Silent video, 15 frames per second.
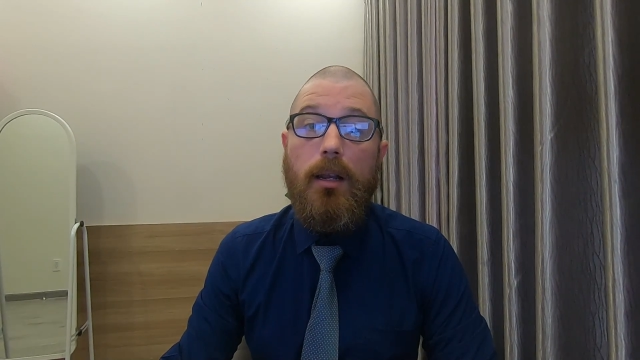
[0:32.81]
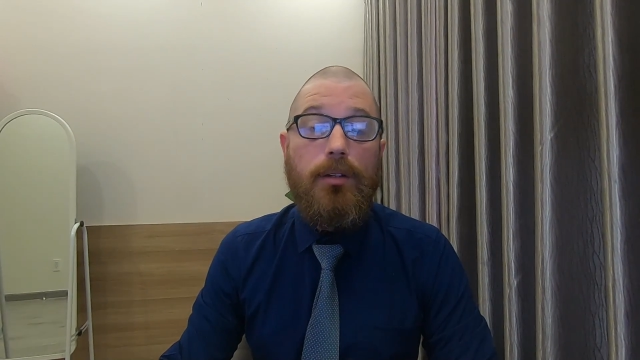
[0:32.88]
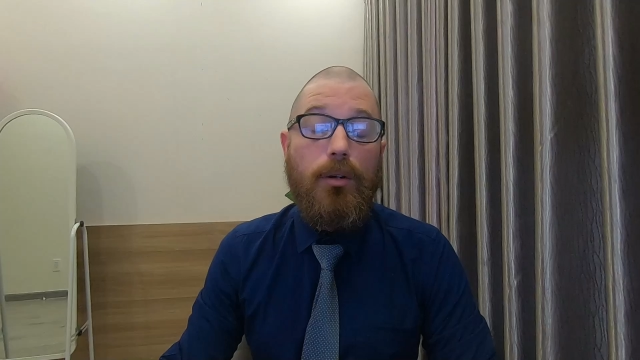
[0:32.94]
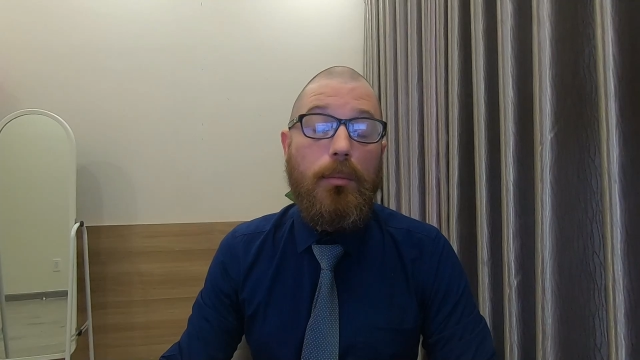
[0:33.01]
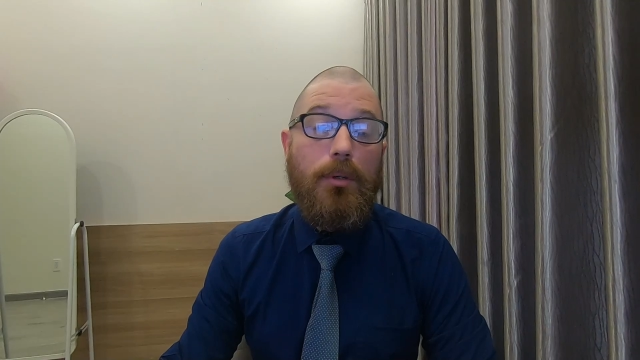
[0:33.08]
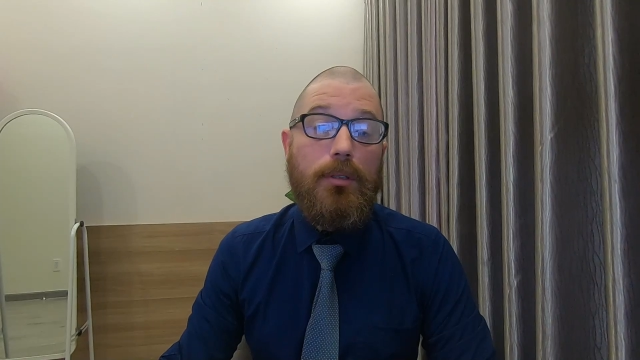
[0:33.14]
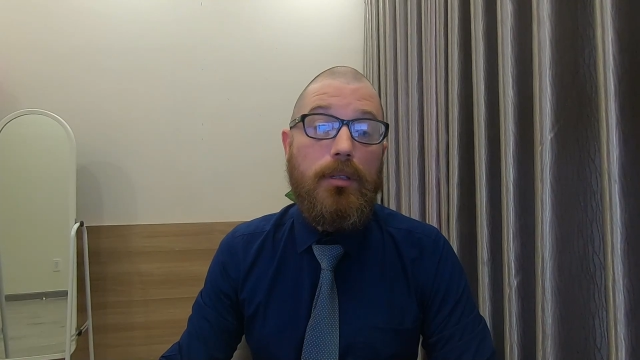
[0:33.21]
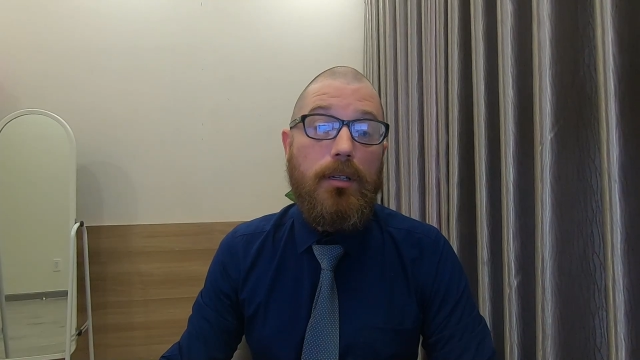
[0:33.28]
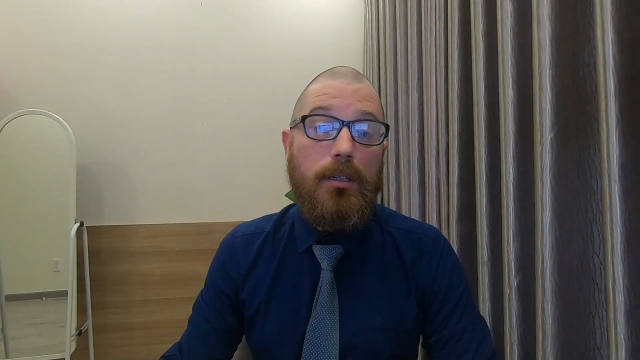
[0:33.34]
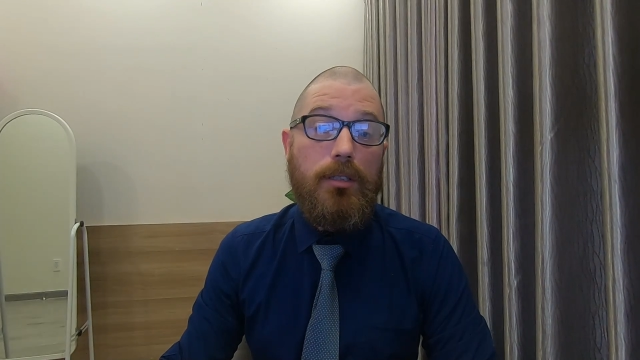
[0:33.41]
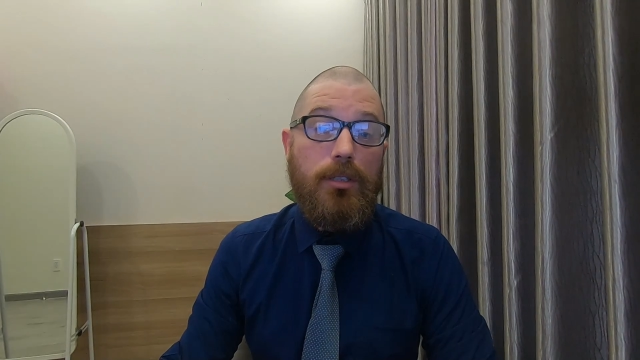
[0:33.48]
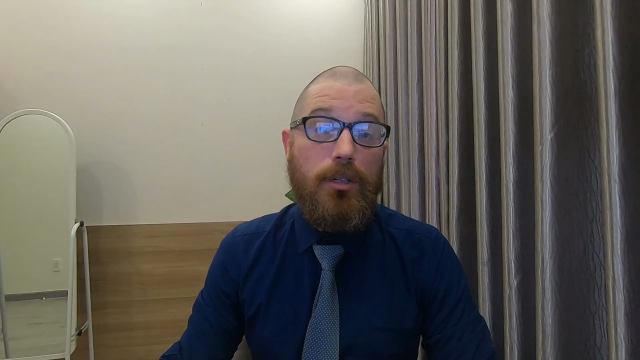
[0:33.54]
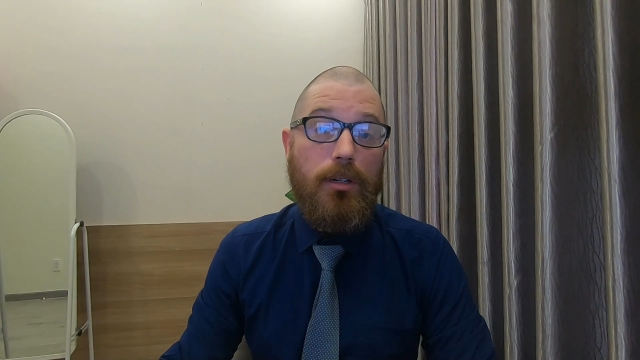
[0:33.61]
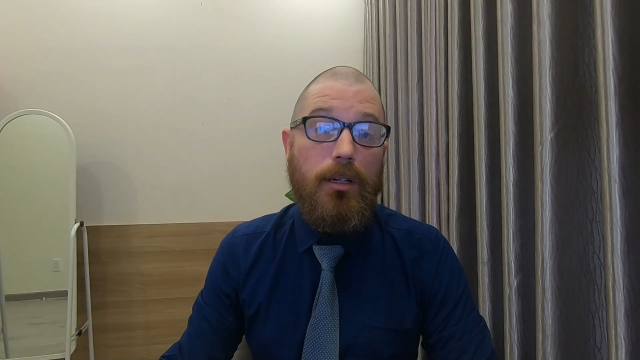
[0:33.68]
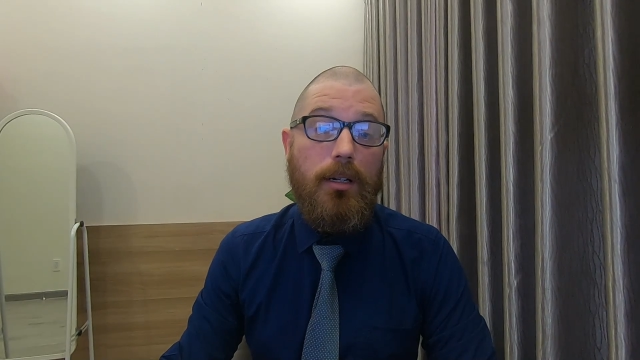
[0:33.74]
and you're almost
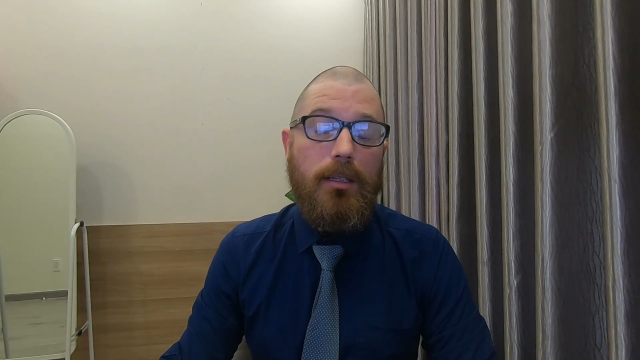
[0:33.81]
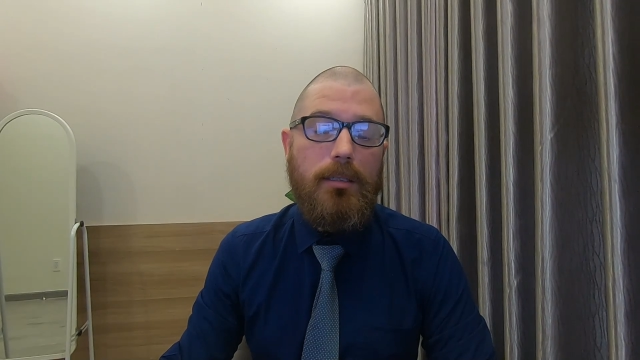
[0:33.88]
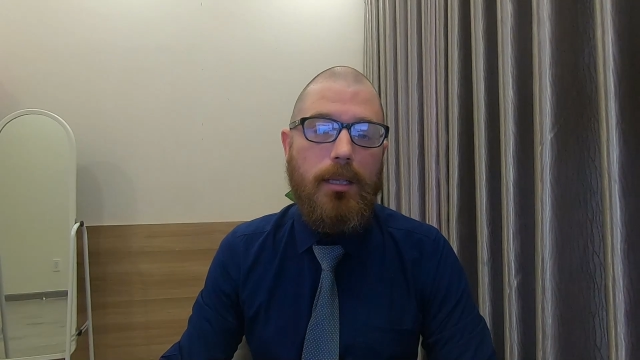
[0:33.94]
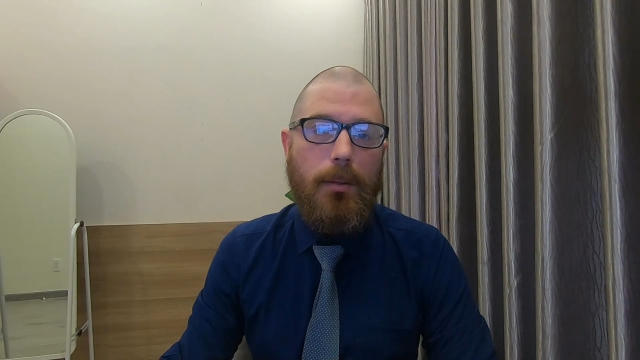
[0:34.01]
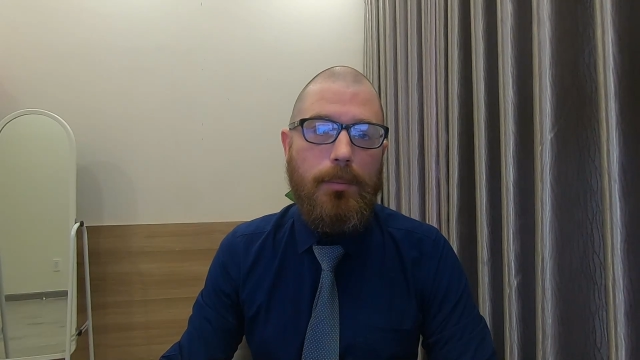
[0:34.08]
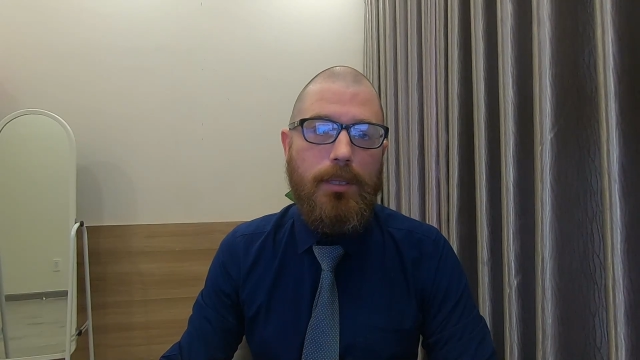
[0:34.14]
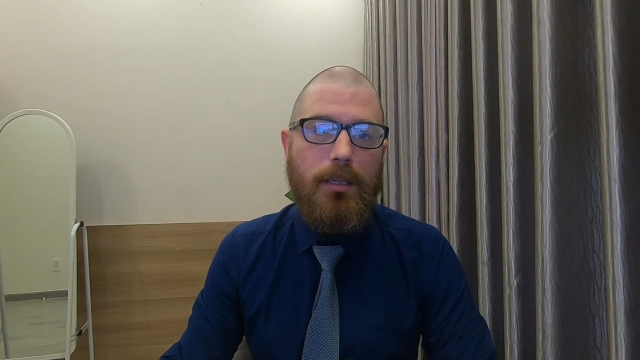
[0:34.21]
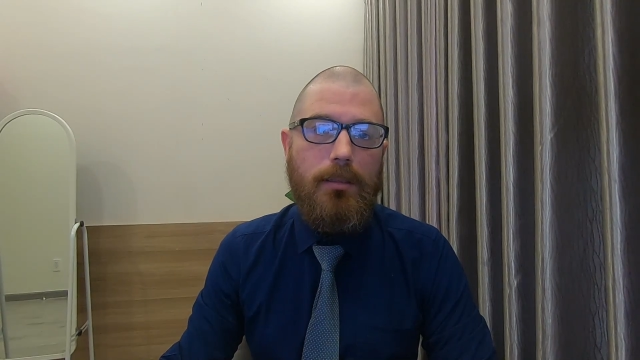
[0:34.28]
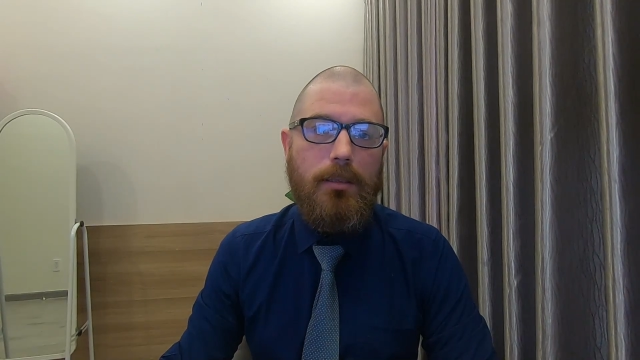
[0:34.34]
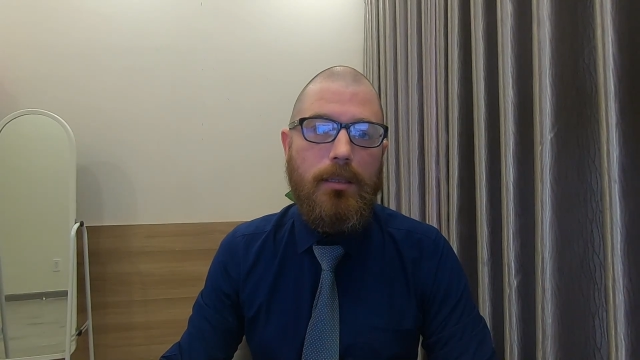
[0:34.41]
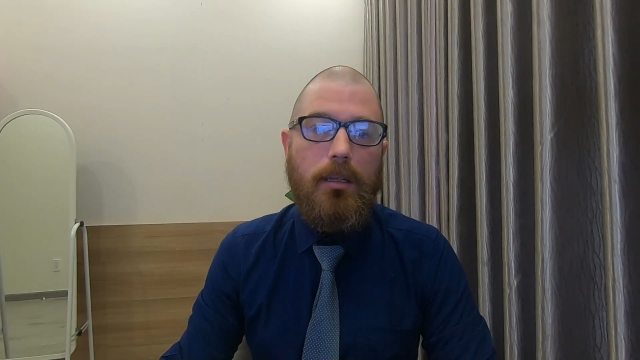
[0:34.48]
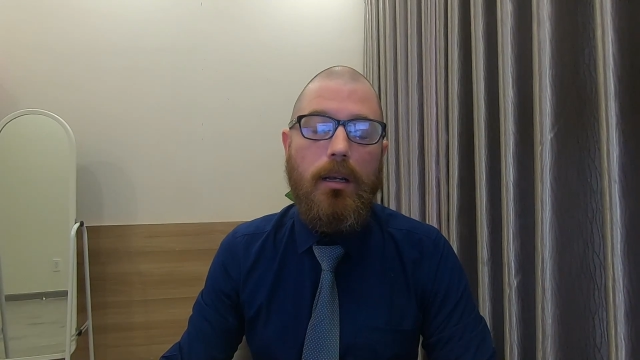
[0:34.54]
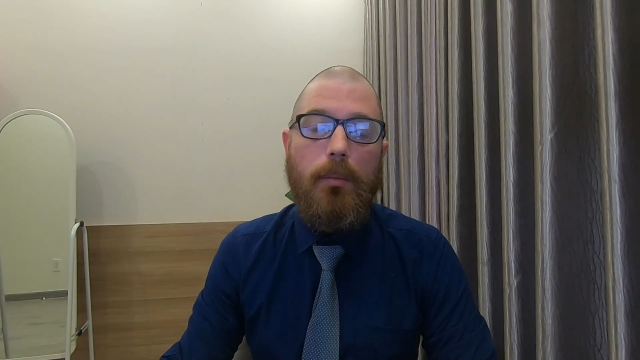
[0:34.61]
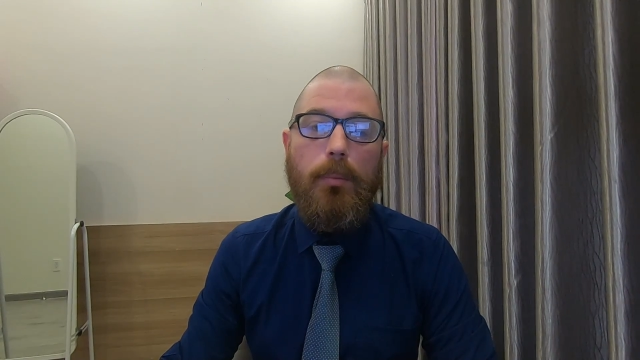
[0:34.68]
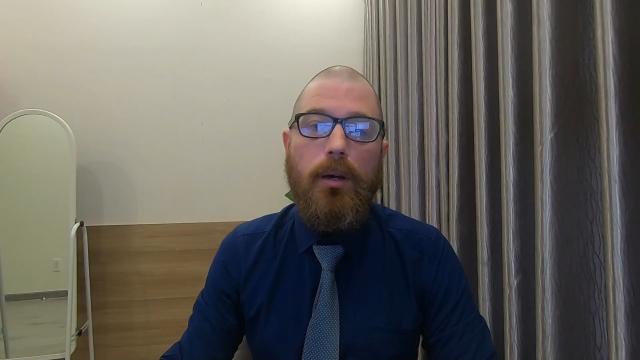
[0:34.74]
assured
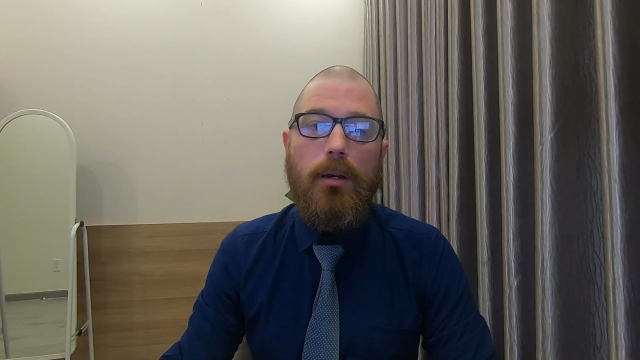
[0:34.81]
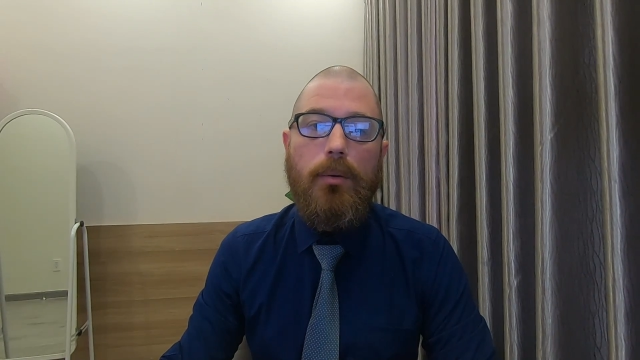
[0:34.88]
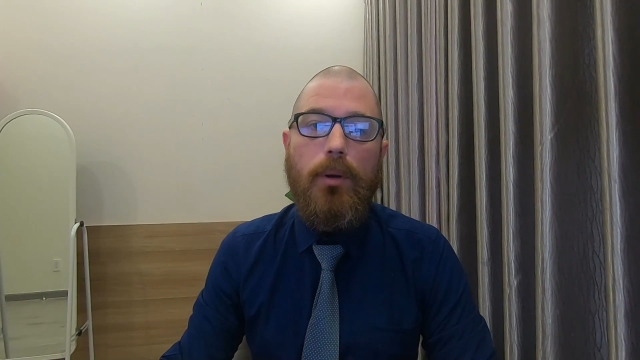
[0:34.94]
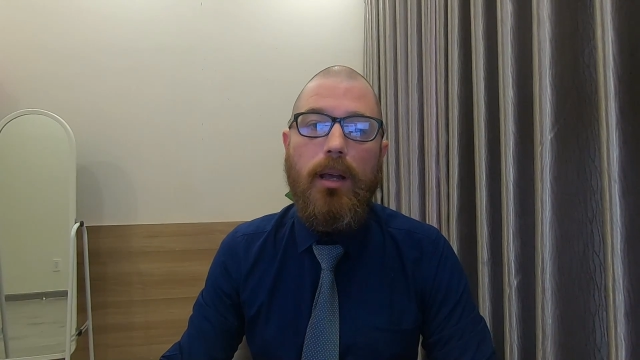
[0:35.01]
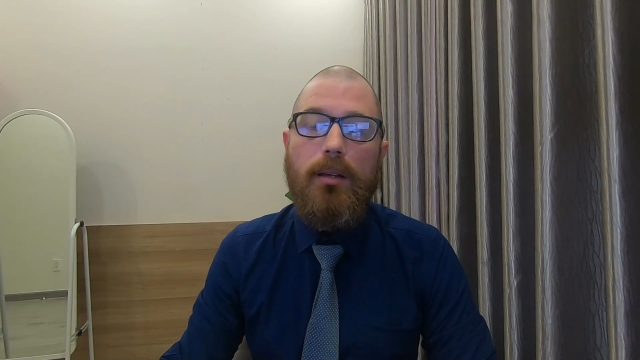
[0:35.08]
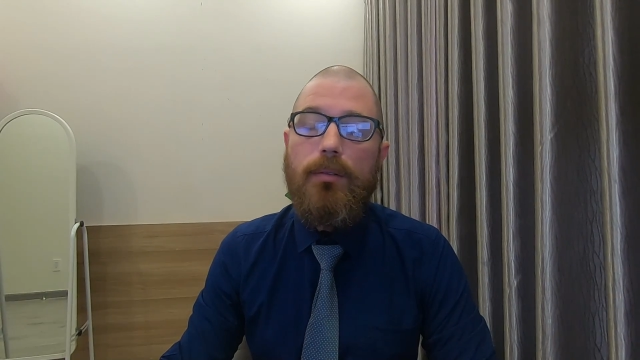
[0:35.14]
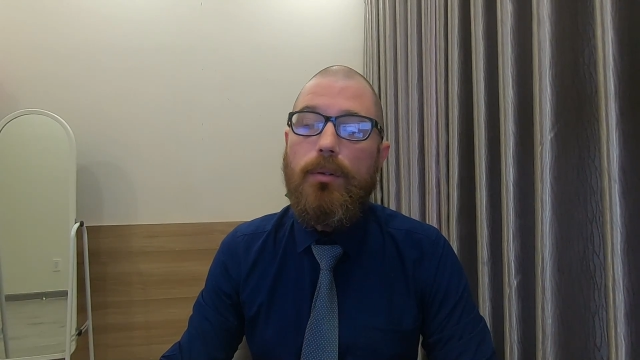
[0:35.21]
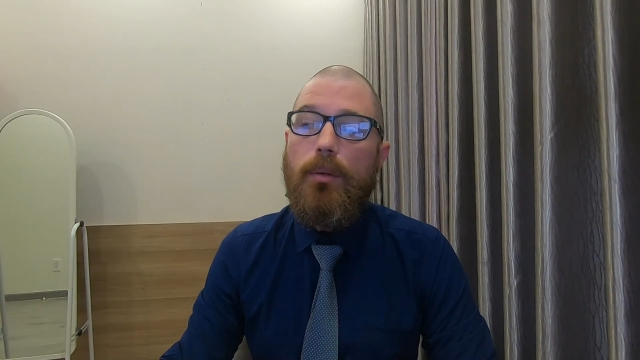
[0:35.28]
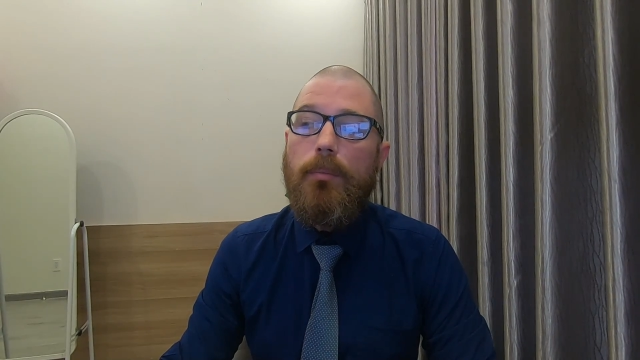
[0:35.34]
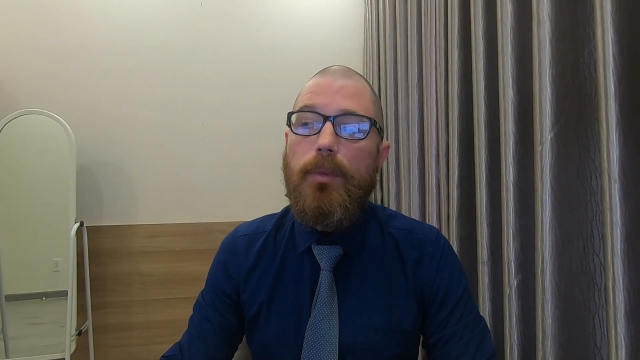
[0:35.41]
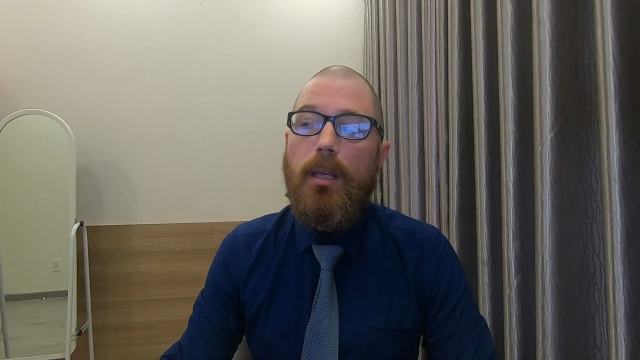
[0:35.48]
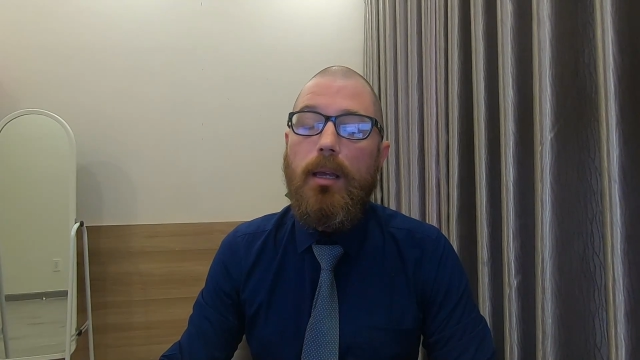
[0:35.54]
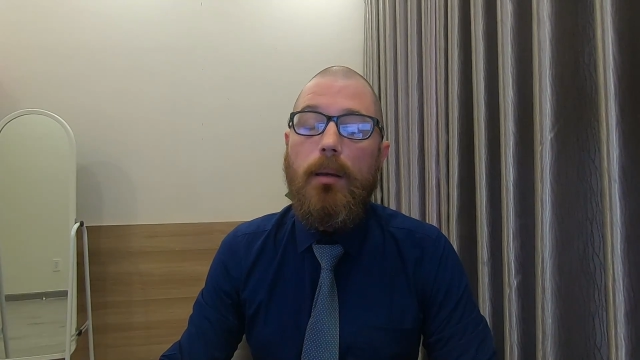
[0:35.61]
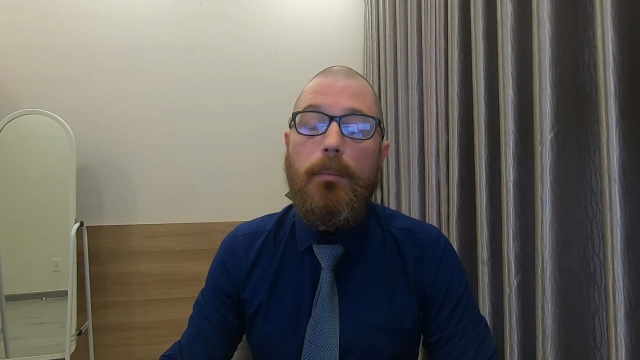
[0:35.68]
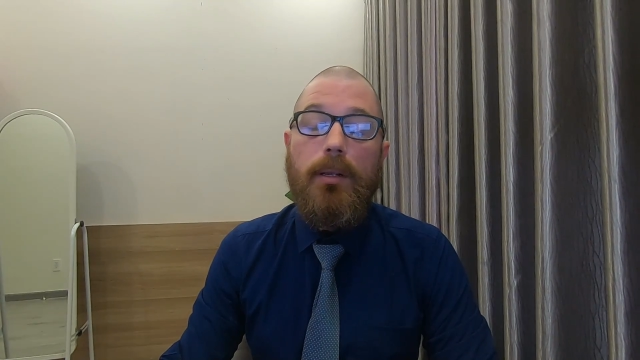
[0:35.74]
acceptance upon arrival,